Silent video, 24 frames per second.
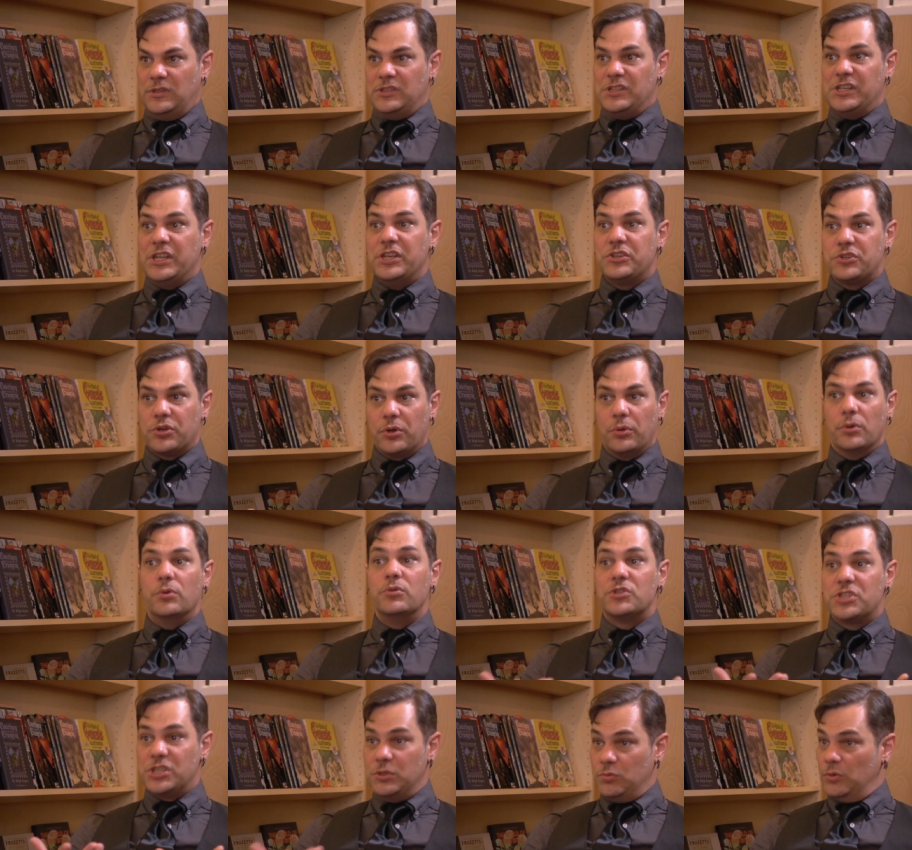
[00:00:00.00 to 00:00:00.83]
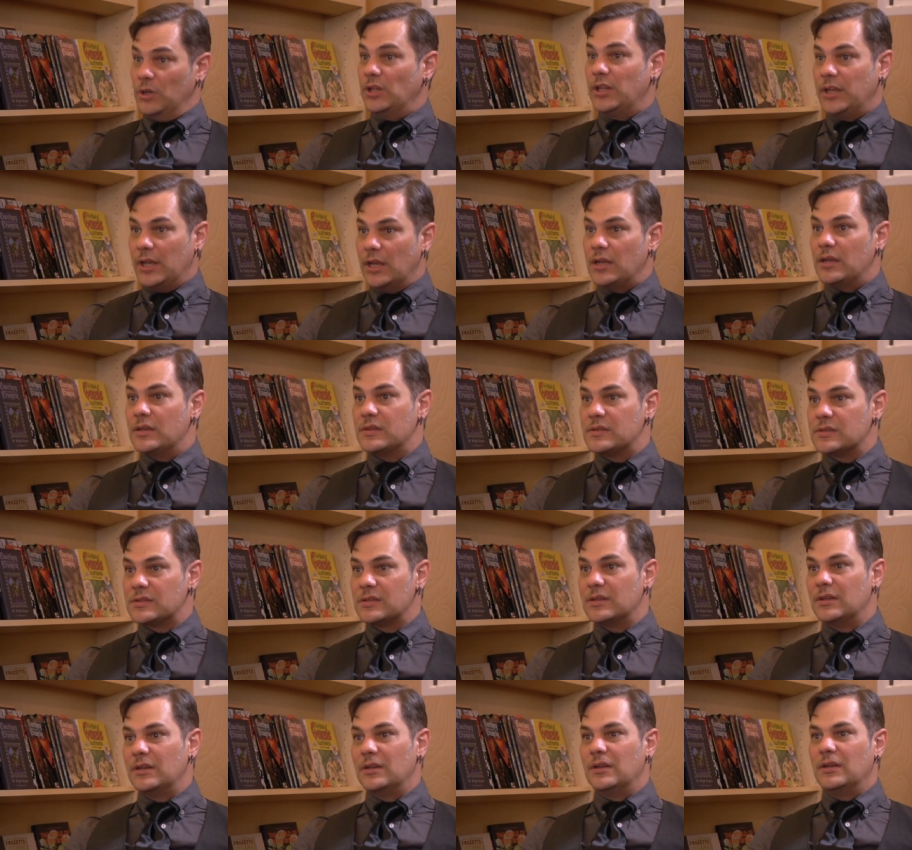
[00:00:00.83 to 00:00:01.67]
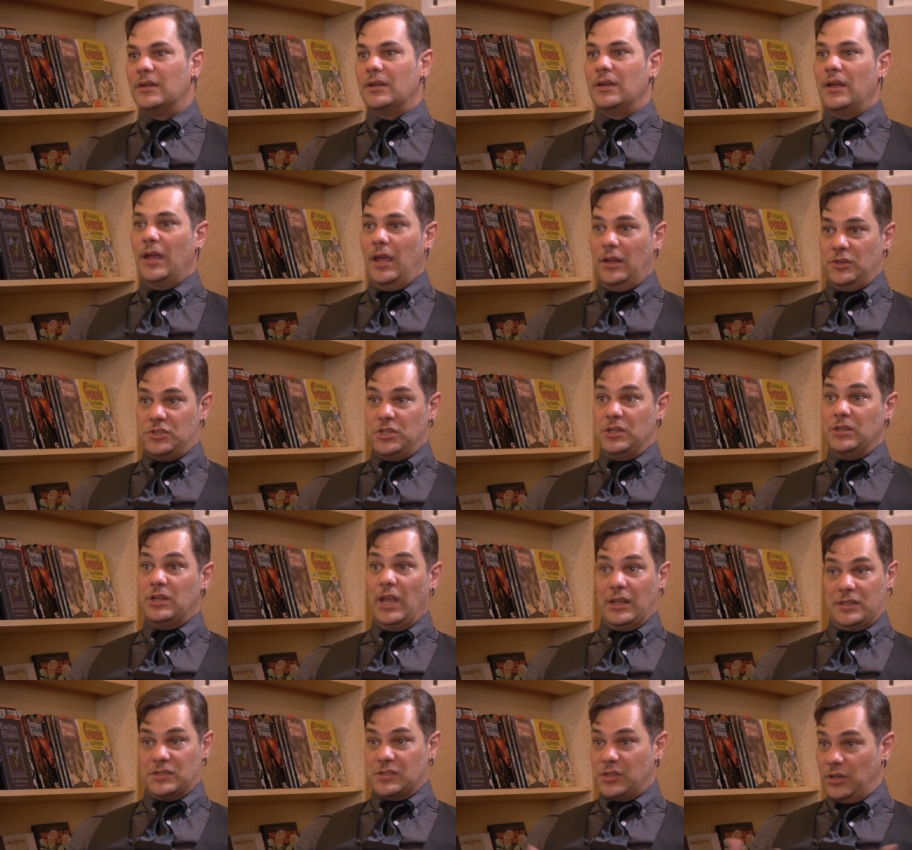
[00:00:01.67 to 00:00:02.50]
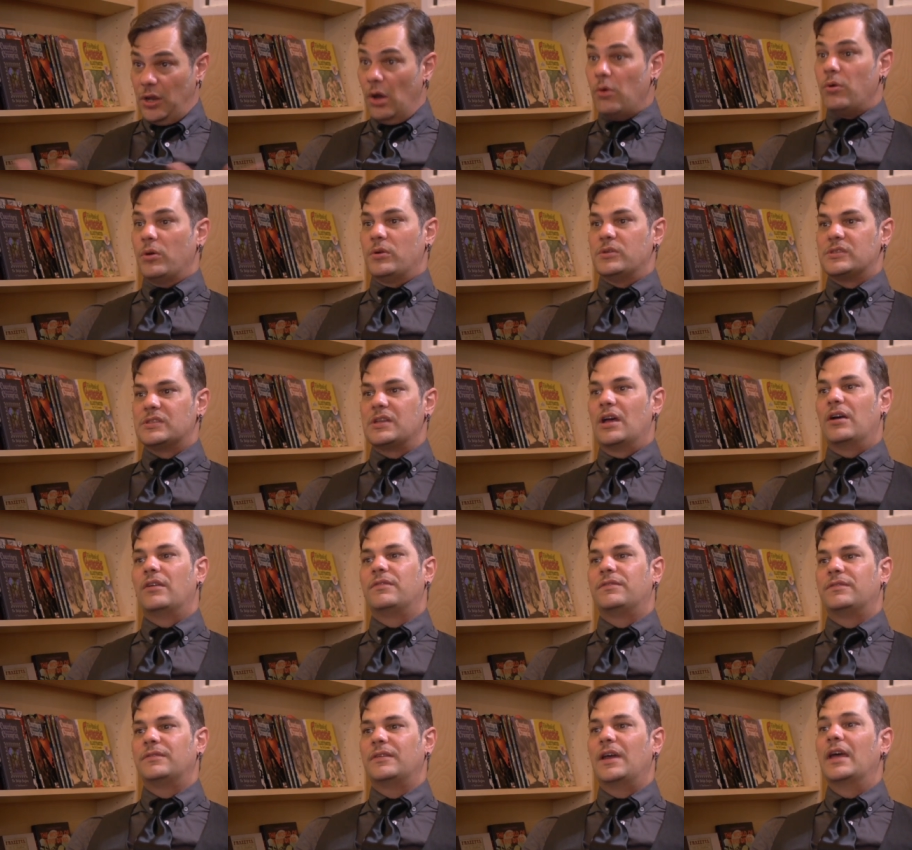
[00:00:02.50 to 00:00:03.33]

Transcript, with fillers: teach her who she really is, and she gets to know herself,